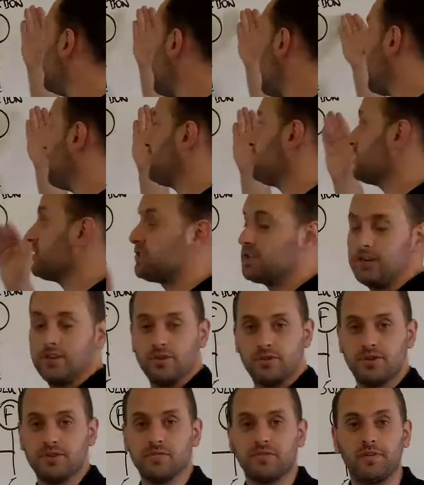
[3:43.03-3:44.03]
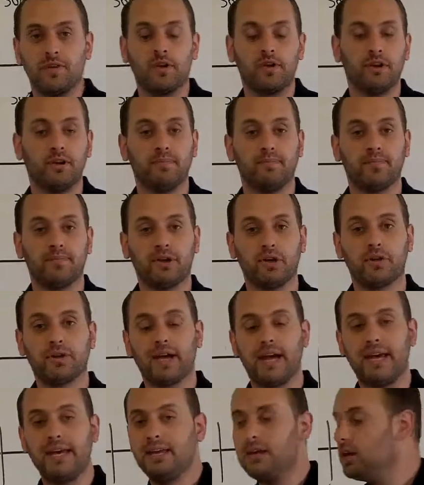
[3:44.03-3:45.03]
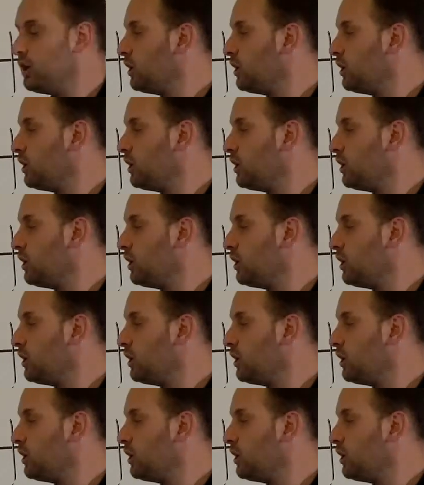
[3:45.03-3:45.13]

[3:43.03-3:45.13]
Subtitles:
have the solution for you. Okay?